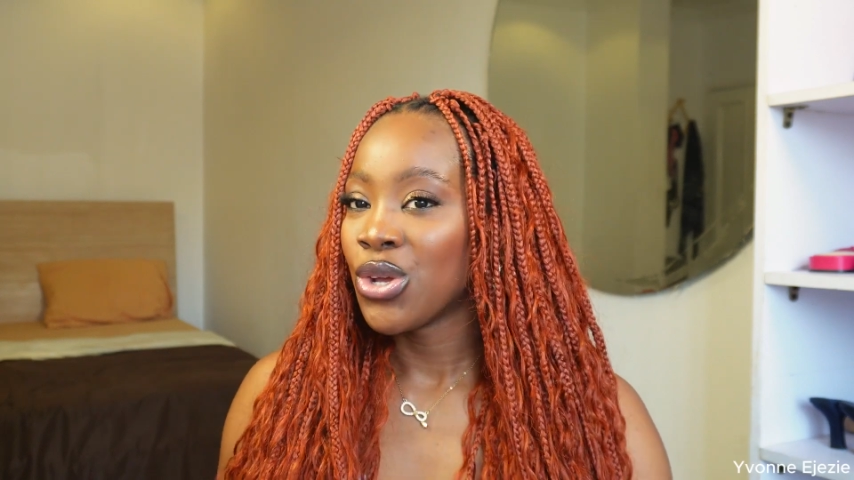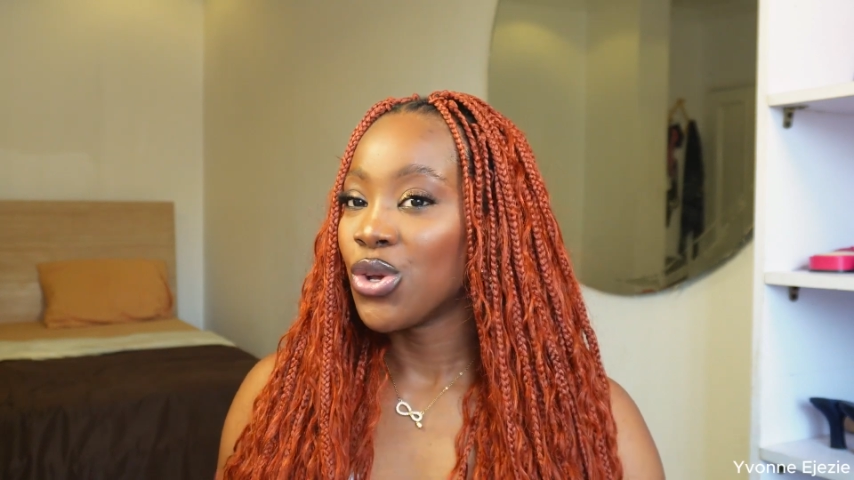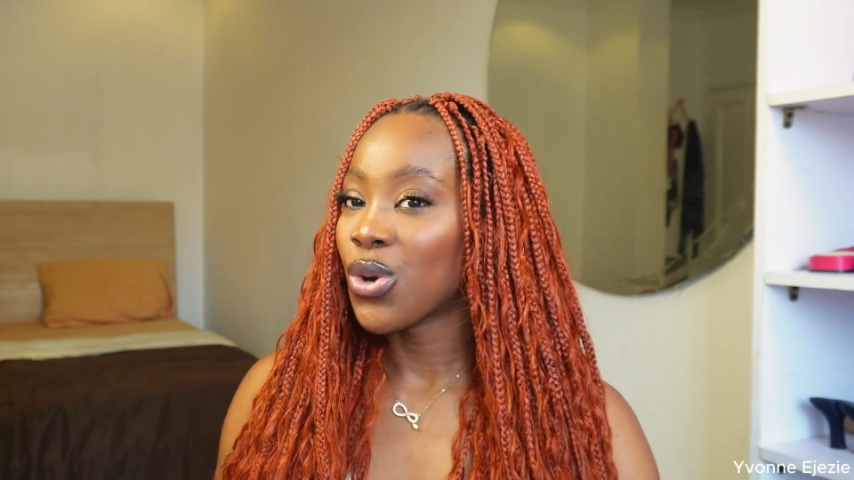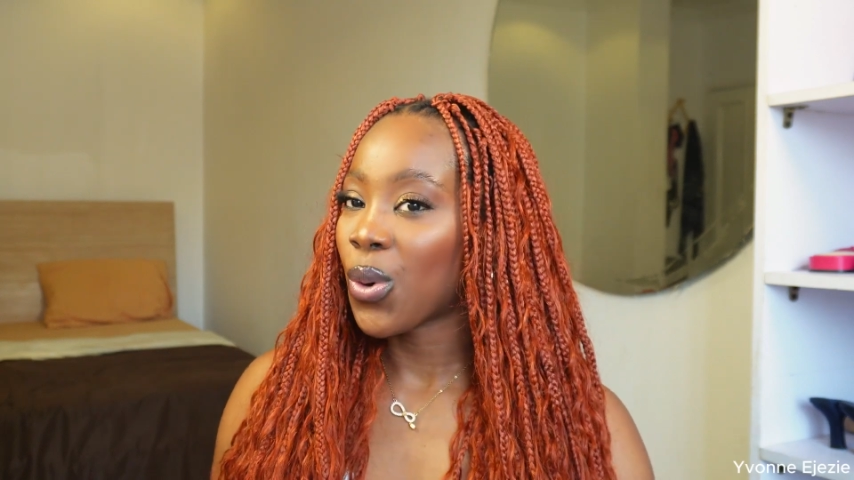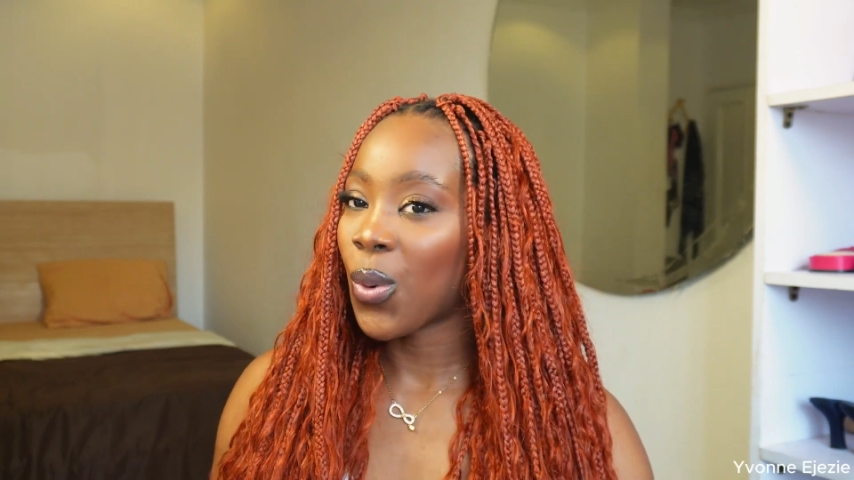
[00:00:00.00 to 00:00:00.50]

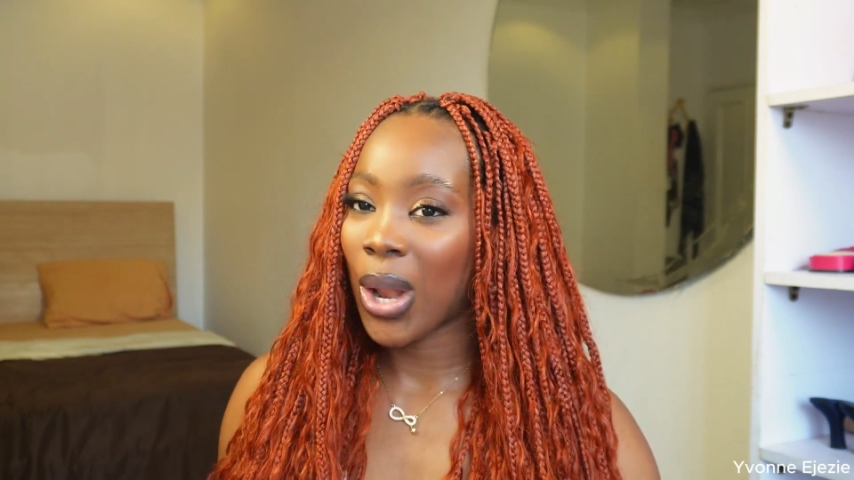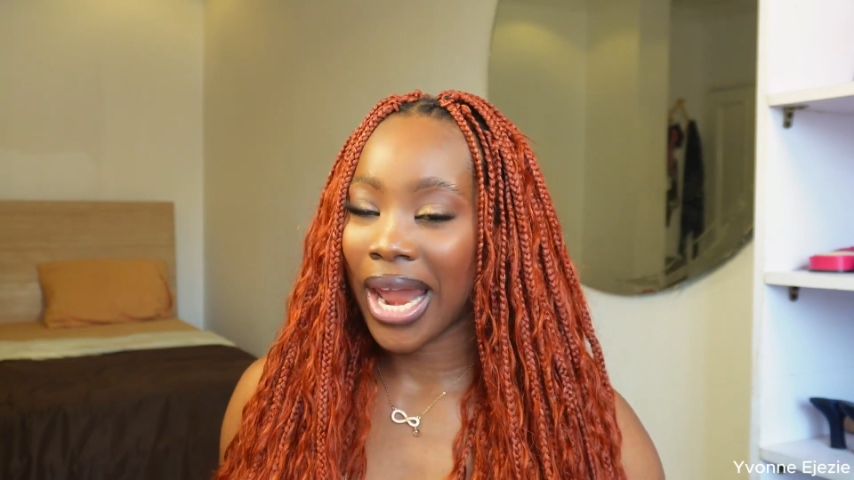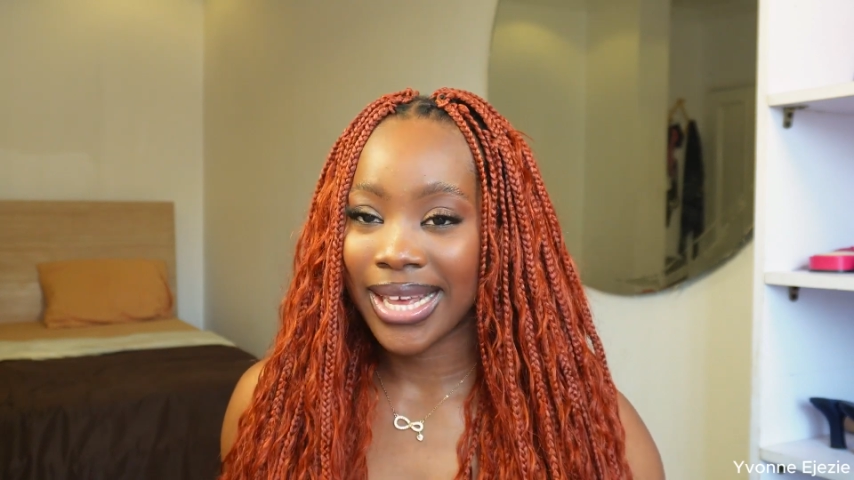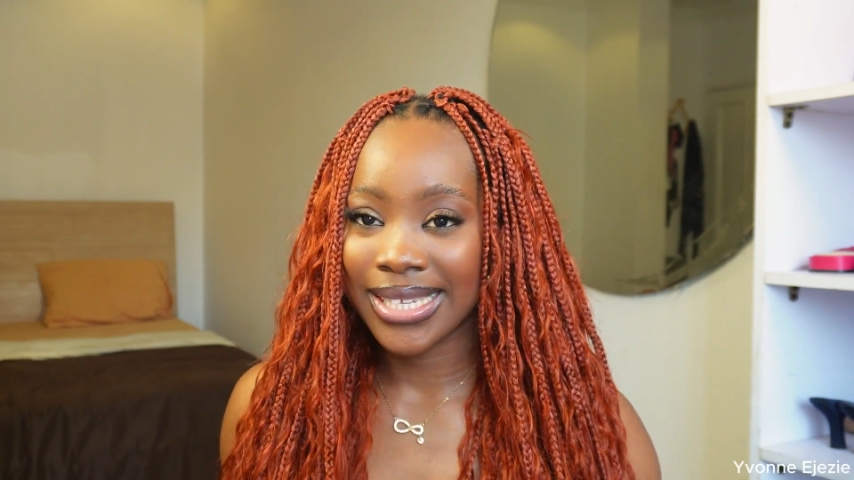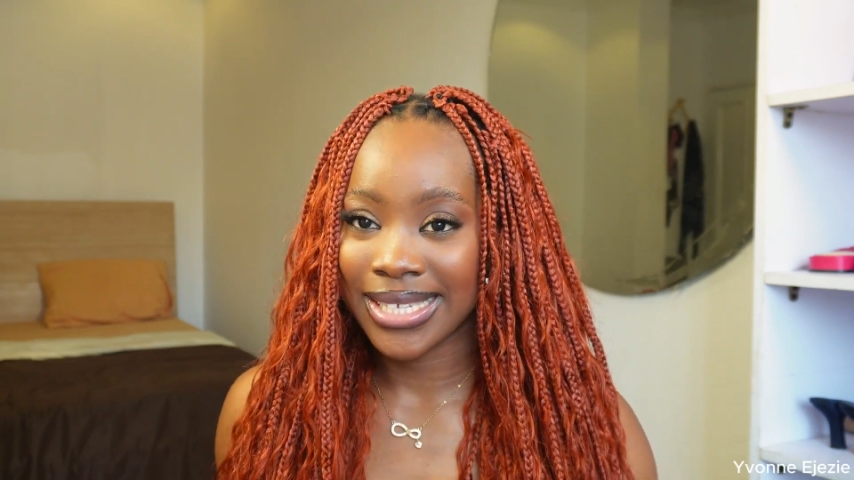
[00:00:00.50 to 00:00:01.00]
You don't
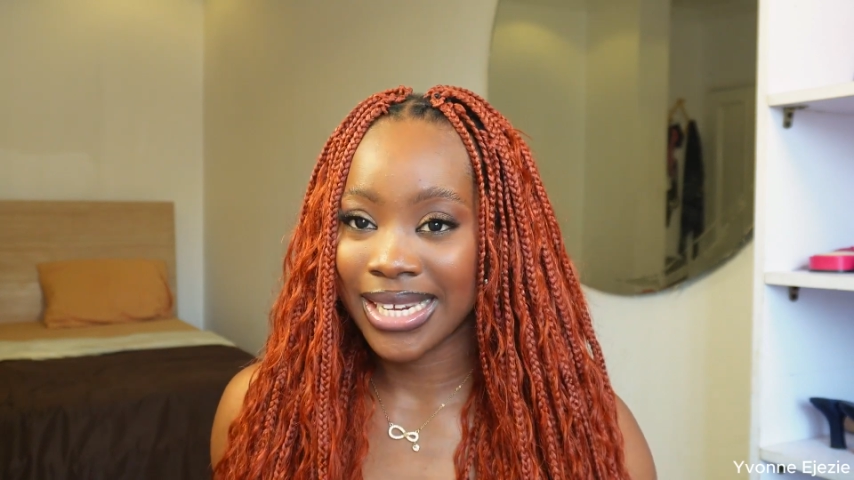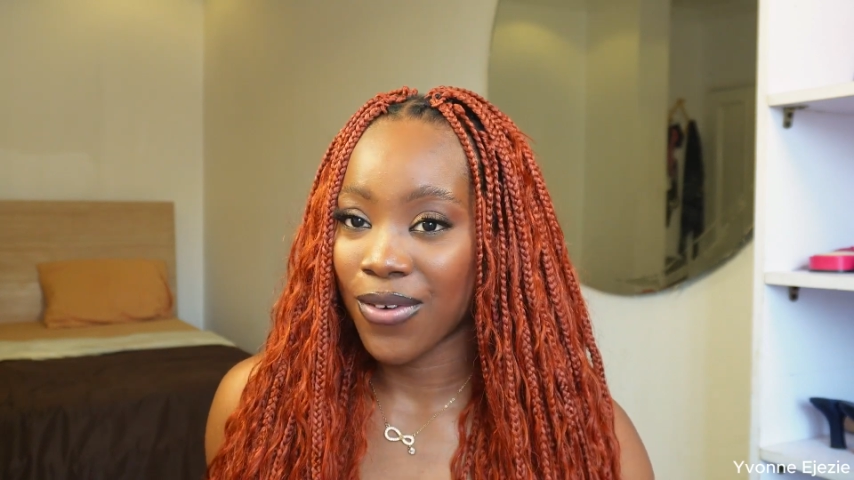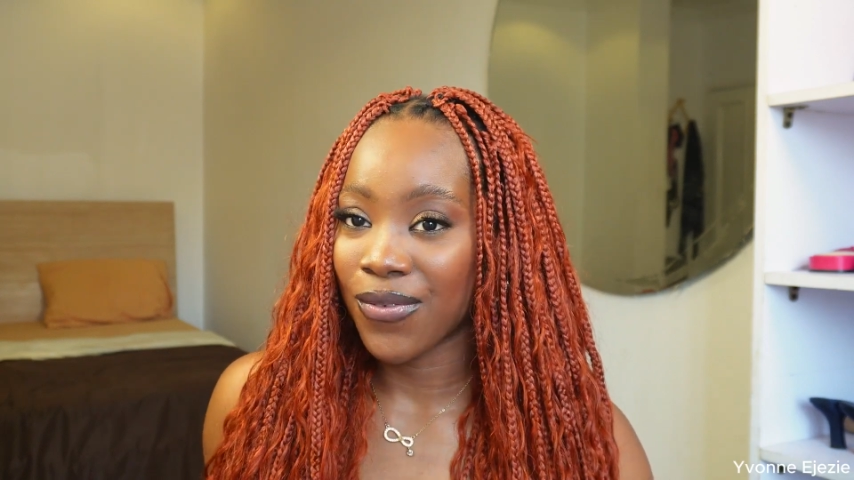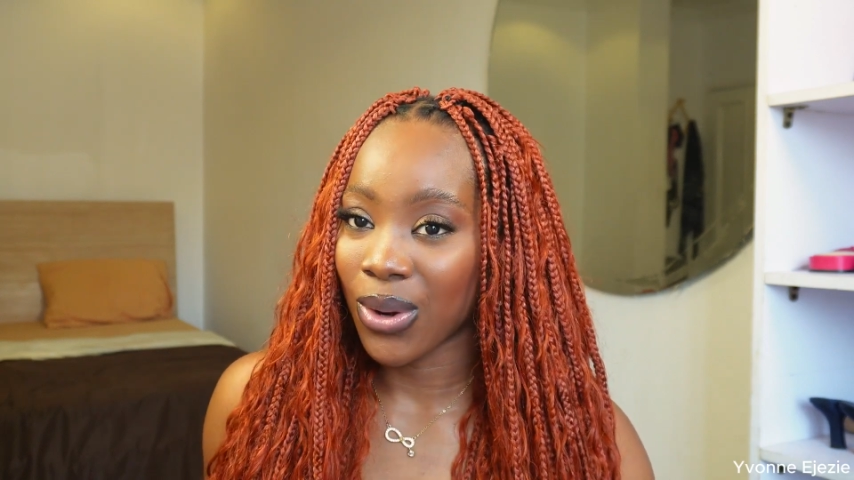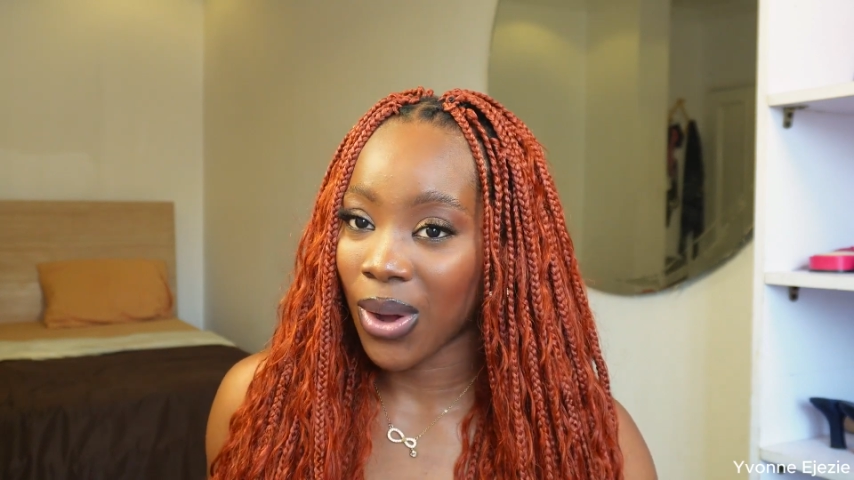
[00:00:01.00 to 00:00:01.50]
like to sit
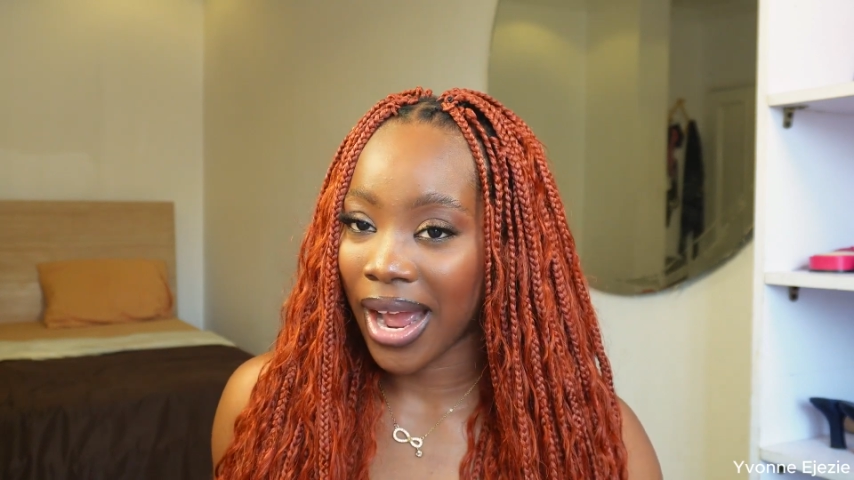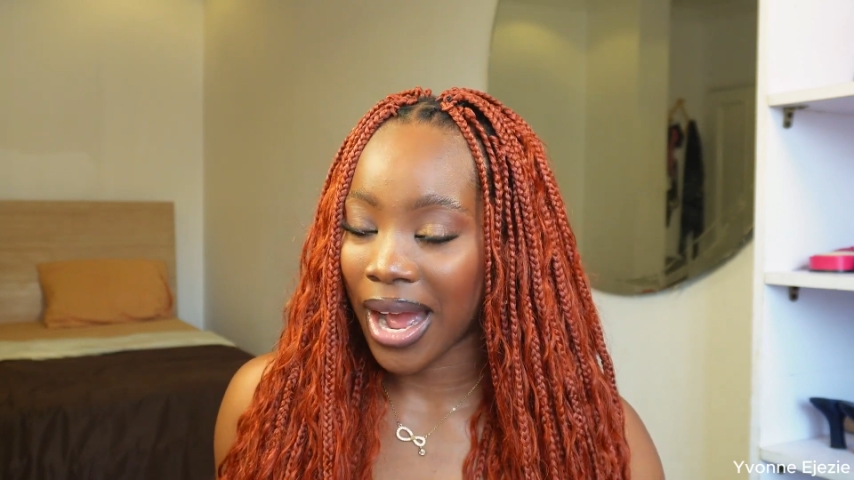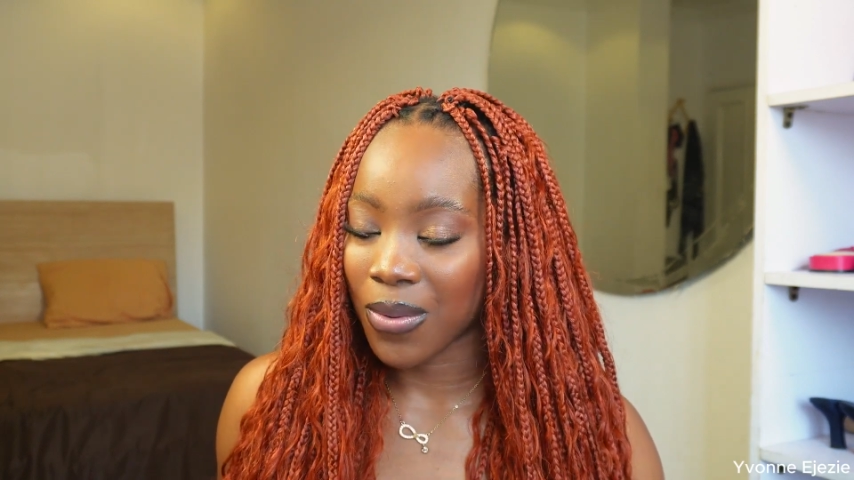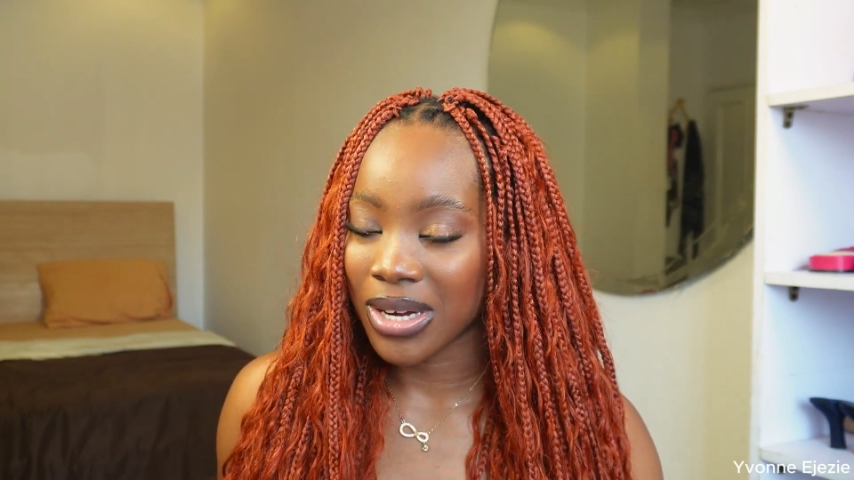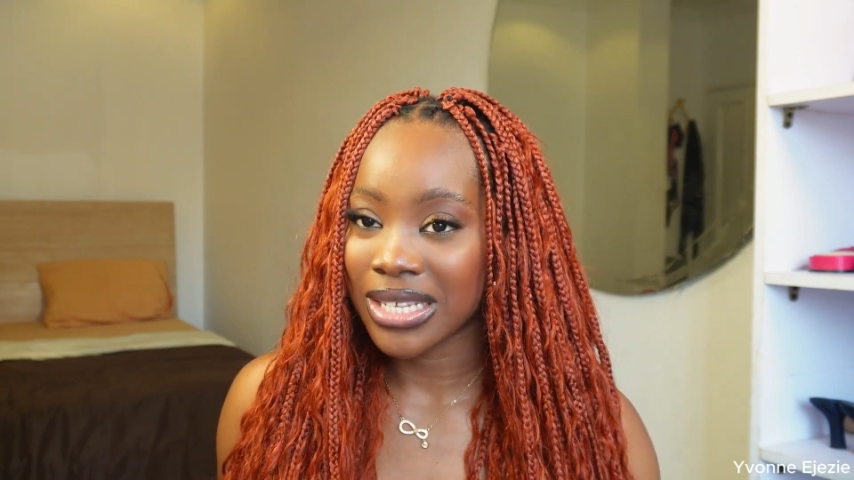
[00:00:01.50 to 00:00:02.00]
down for long
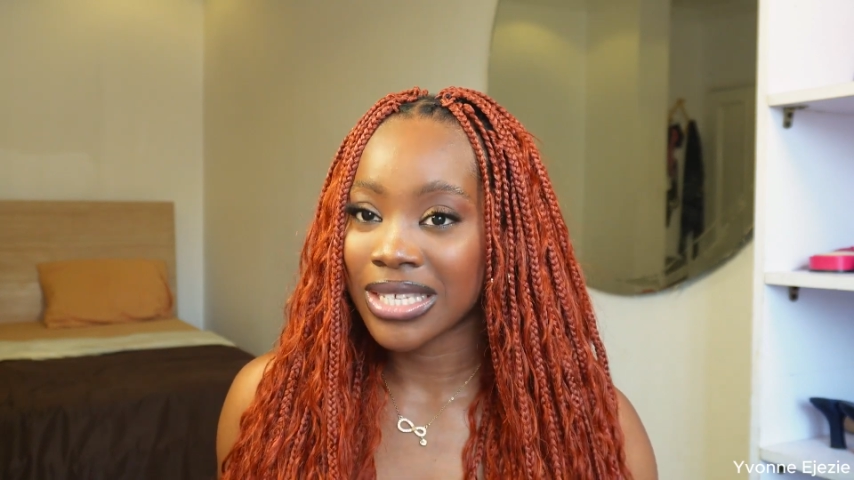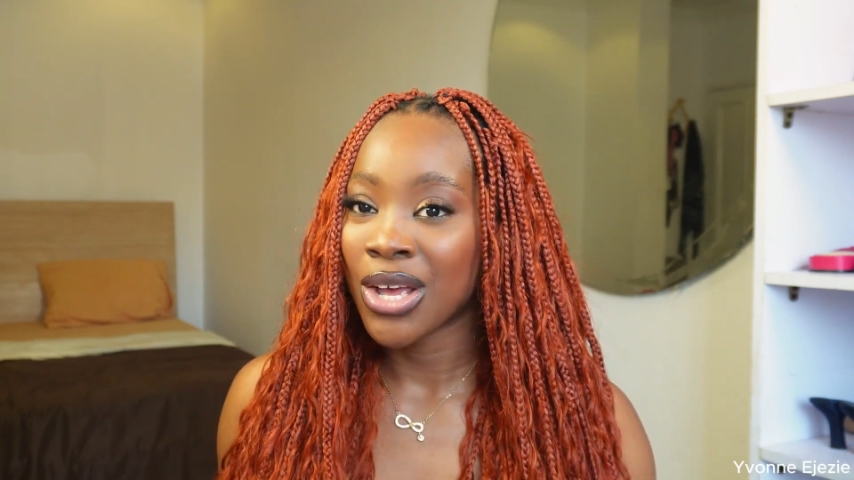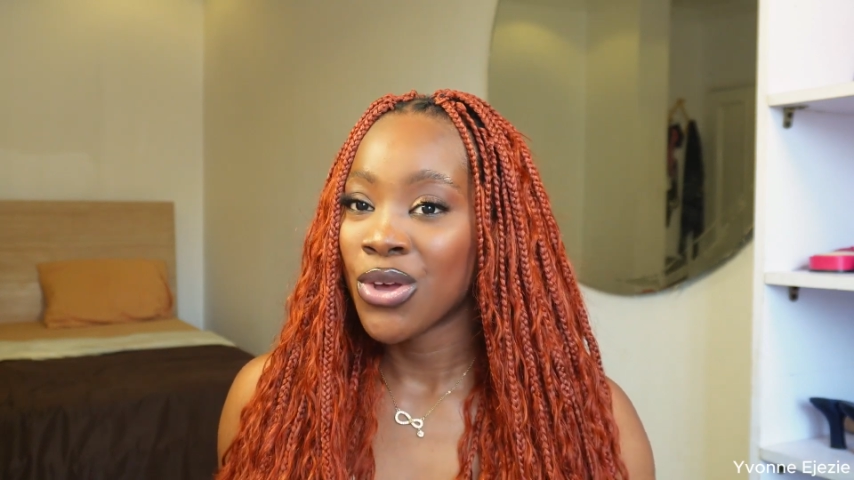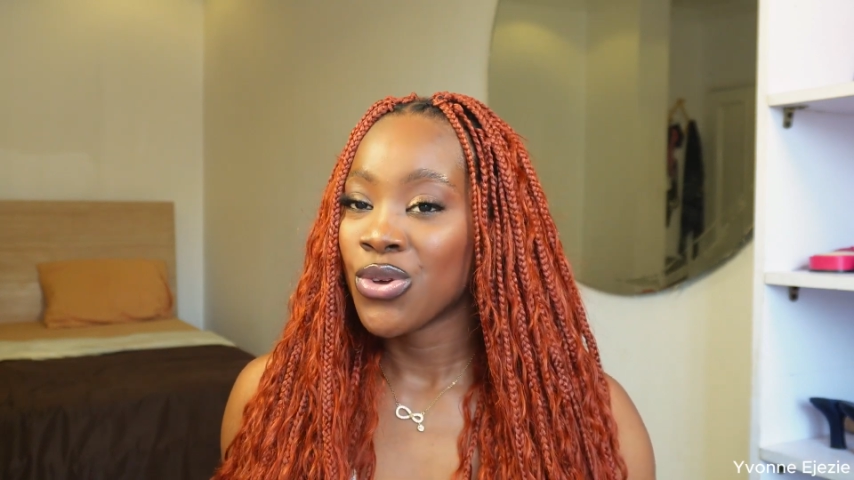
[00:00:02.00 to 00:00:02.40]
hours.